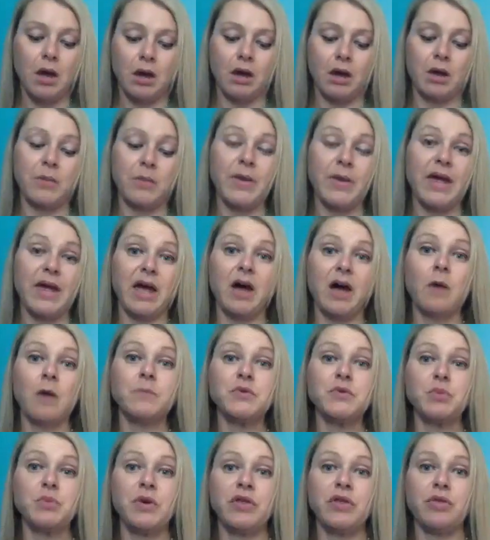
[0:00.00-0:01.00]
It
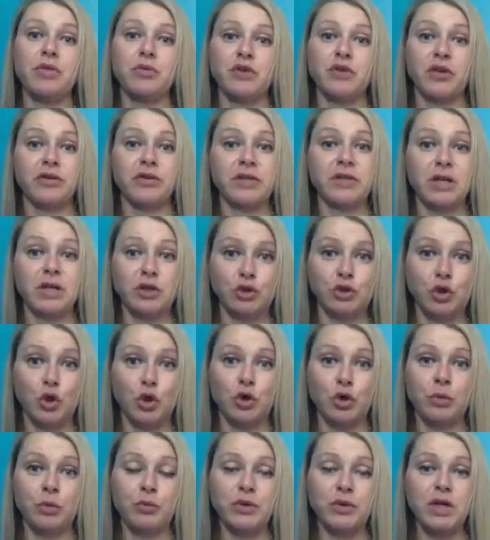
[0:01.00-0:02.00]
helps with
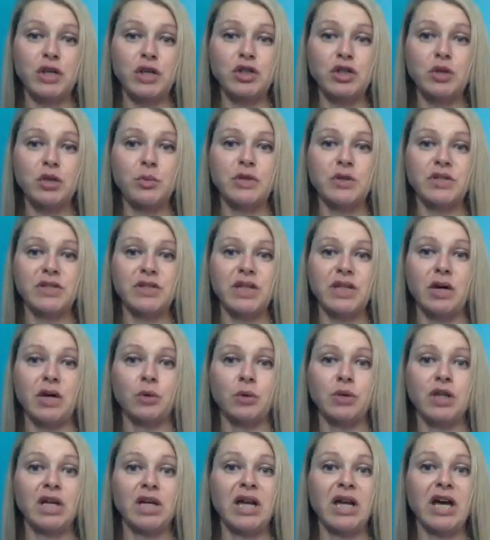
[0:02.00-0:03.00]
serotonin production, which is not
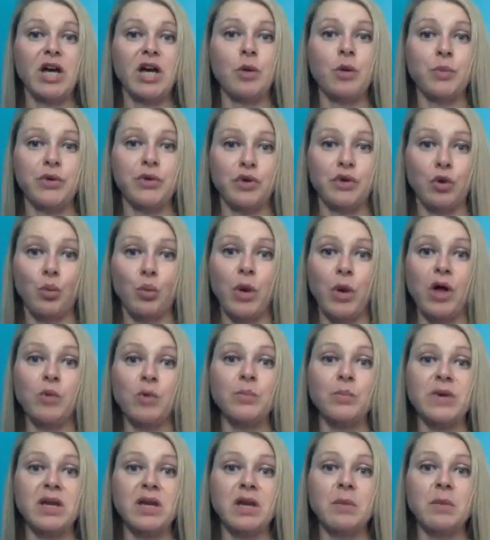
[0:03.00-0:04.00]
only going to help with your
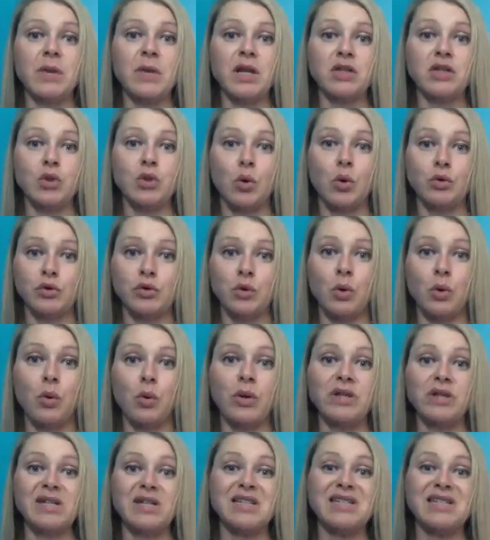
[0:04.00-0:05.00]
well-being, but it's also
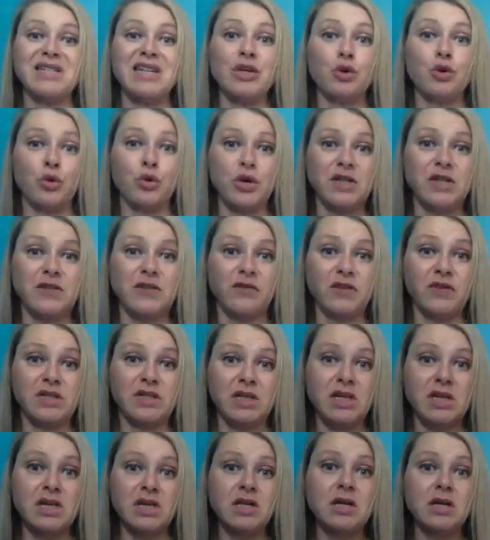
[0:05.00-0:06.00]
going to decrease
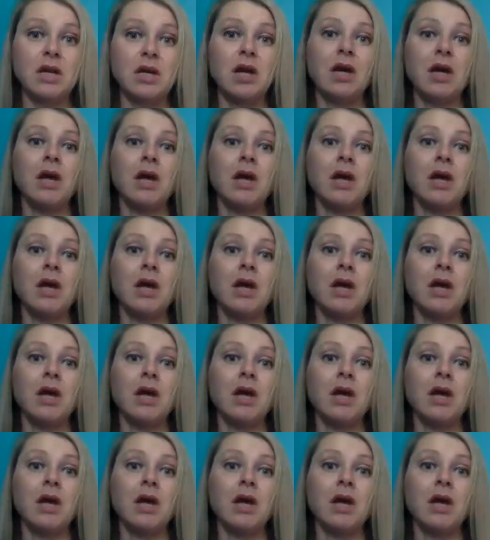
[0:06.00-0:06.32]
fatigue.